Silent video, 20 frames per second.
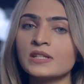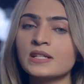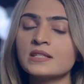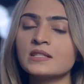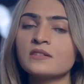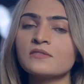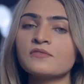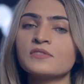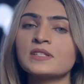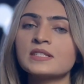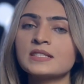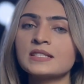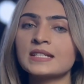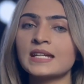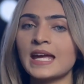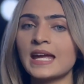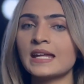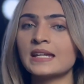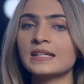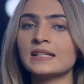
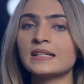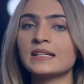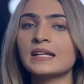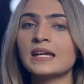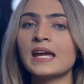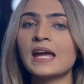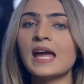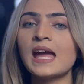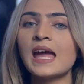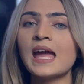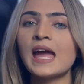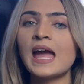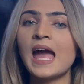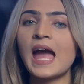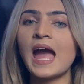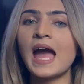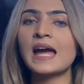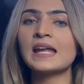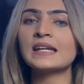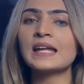sophisticated
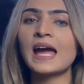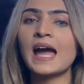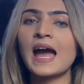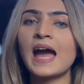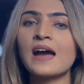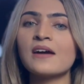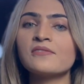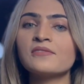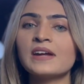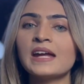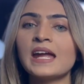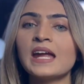and have